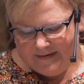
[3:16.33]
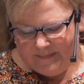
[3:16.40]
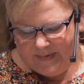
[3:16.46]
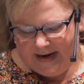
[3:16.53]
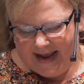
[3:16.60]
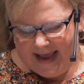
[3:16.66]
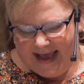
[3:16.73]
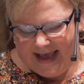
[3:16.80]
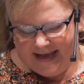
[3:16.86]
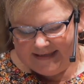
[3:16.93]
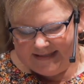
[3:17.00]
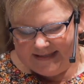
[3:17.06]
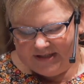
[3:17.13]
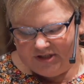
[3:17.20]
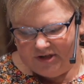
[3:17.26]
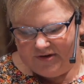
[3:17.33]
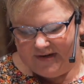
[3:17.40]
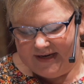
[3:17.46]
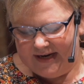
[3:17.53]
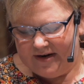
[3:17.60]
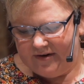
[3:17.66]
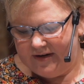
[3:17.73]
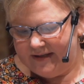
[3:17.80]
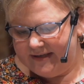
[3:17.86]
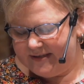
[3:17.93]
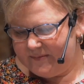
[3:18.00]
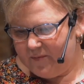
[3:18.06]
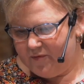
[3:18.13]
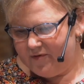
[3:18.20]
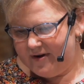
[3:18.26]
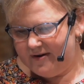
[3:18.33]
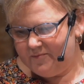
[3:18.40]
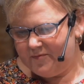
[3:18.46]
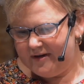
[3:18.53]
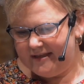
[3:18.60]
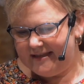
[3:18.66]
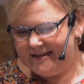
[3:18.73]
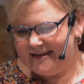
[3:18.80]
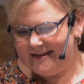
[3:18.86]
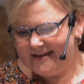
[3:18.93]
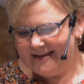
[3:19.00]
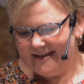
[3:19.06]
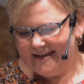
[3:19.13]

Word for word: but I ask that you hear it this morning with the,